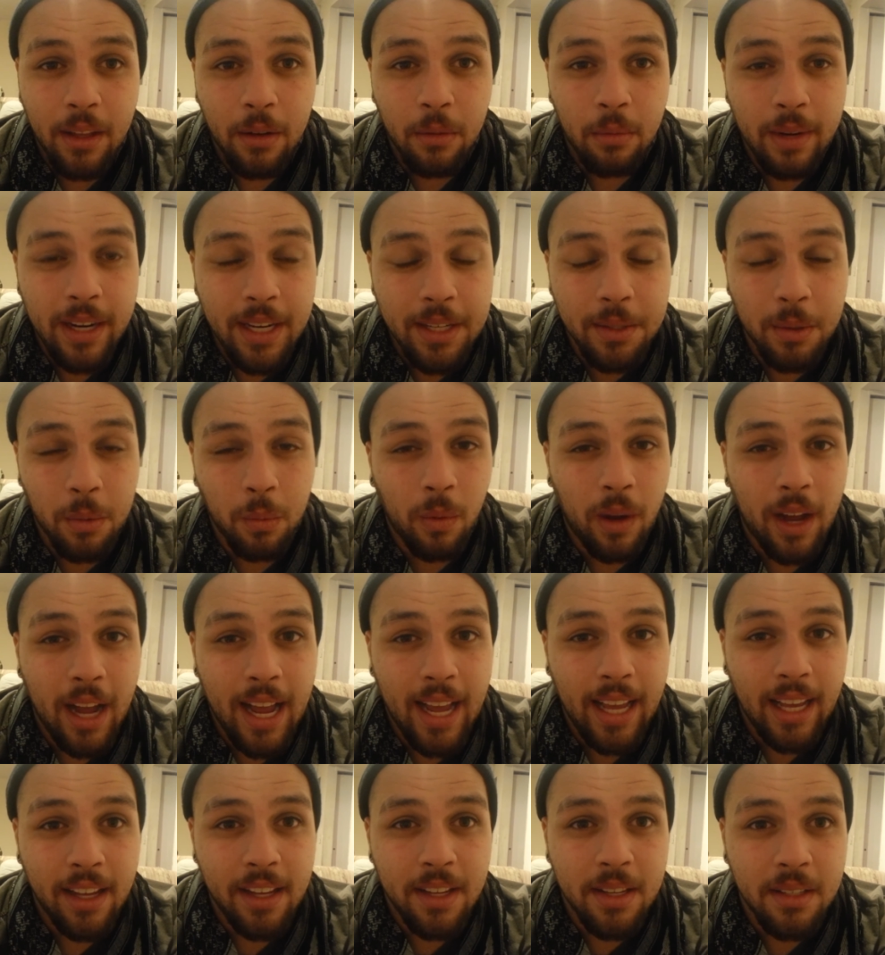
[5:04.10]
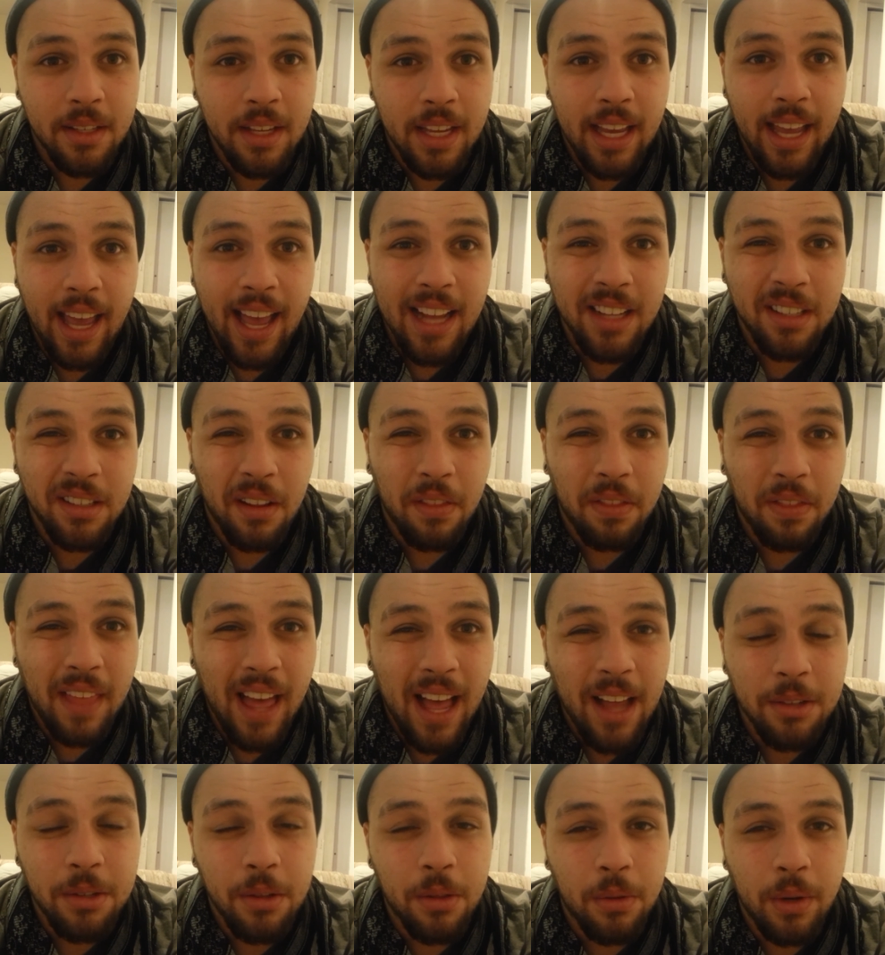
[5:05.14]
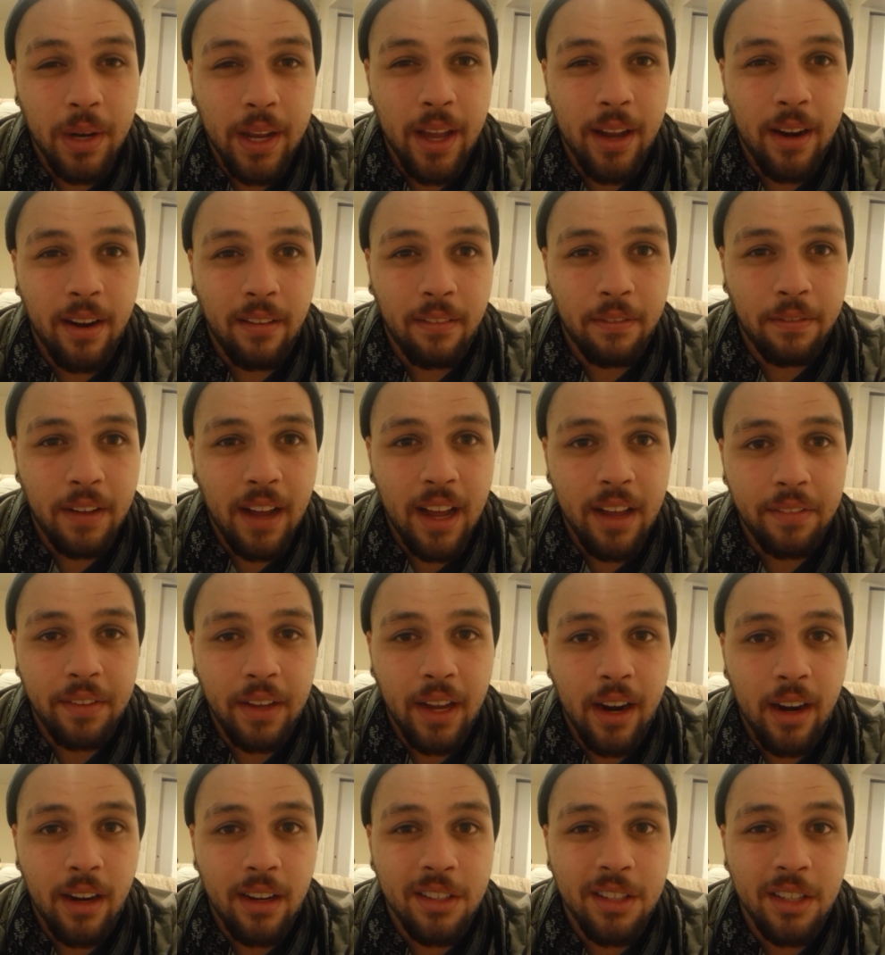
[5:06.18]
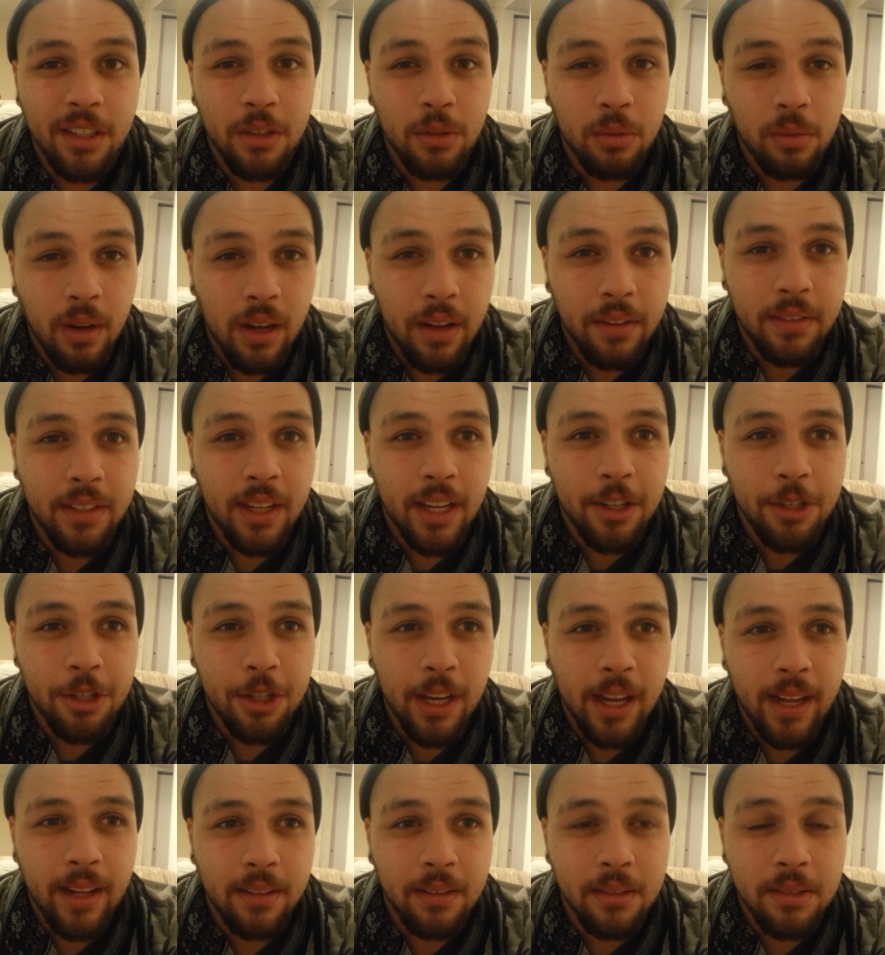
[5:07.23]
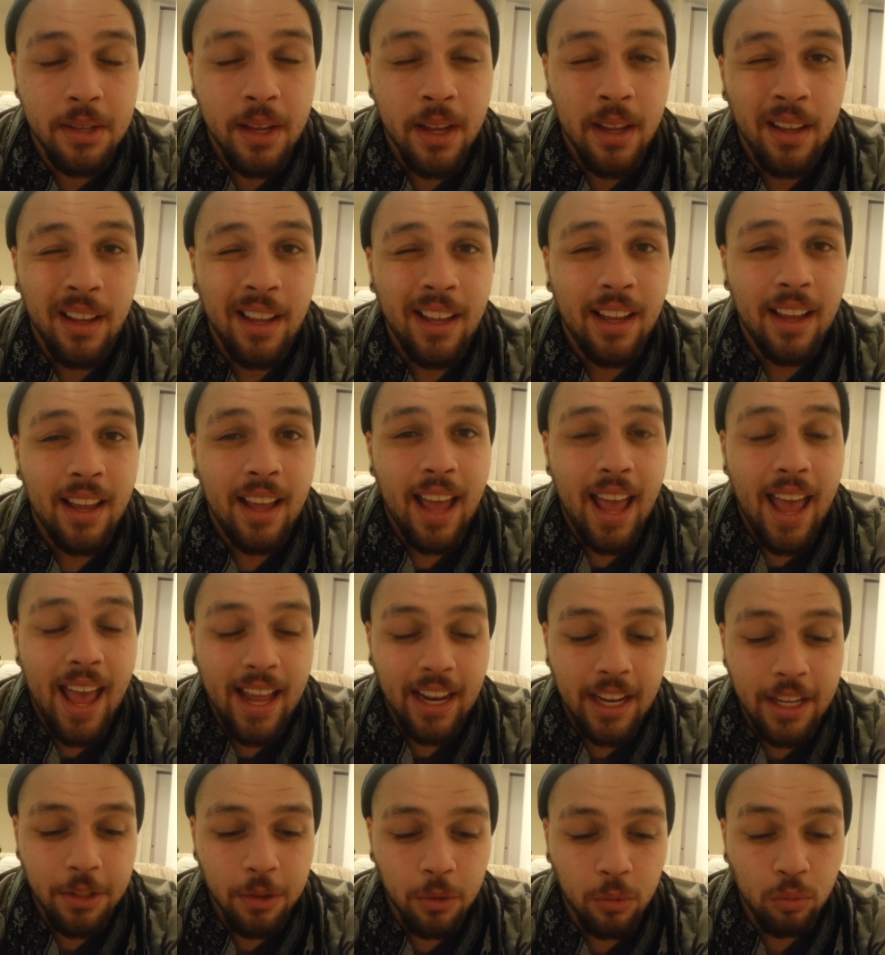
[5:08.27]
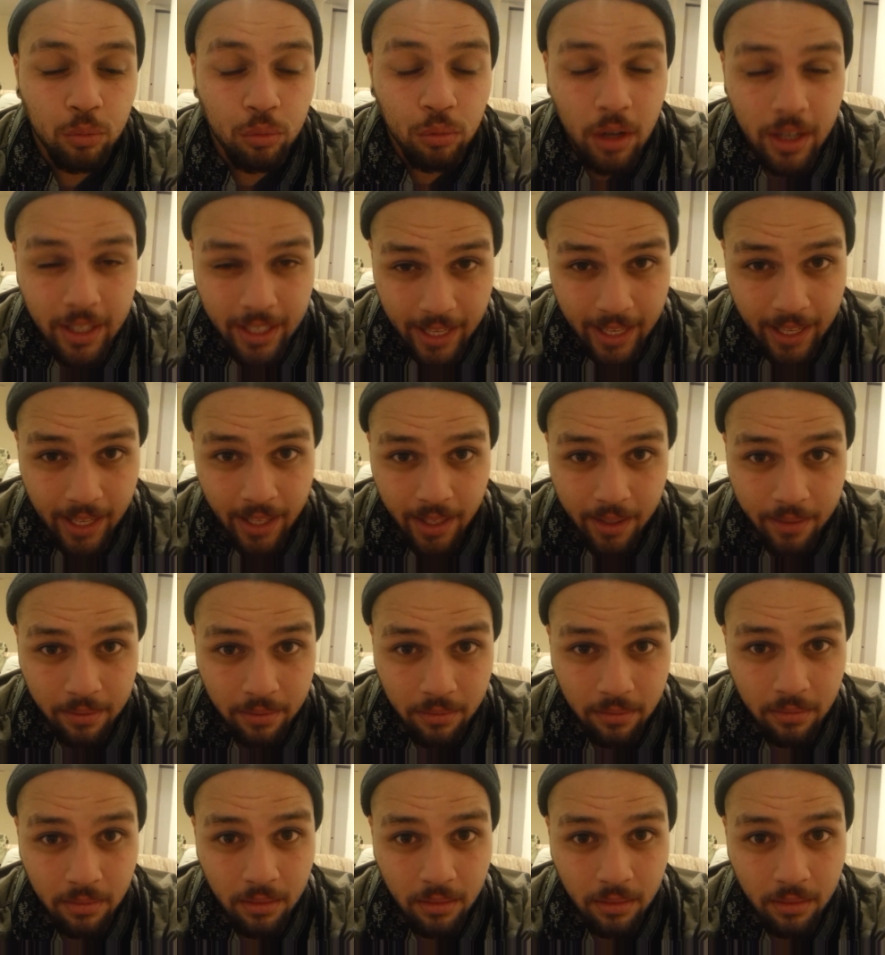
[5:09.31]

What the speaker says: the reason why is he has 1,305 yards and 12 touchdowns, and he's a rookie,